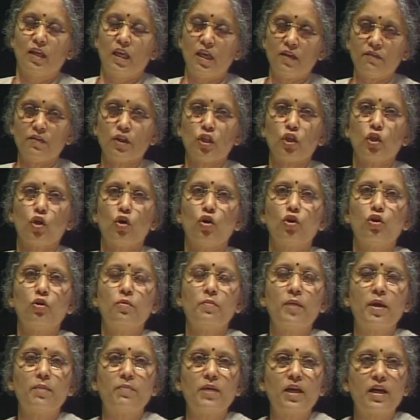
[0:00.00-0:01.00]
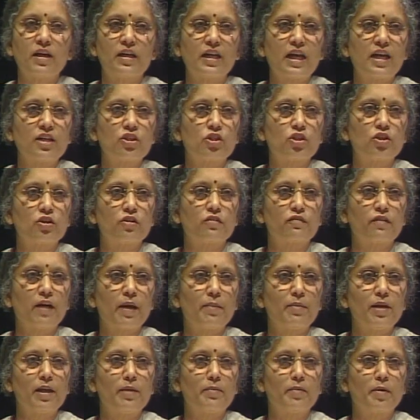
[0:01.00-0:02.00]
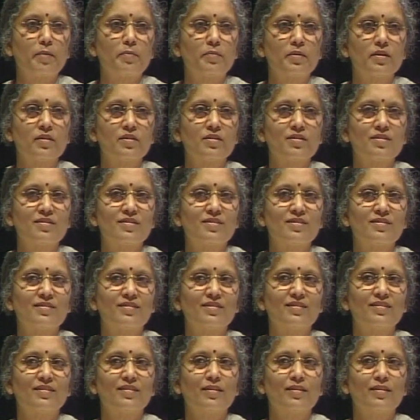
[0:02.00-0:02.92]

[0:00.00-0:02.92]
even though you may be attached to your family members,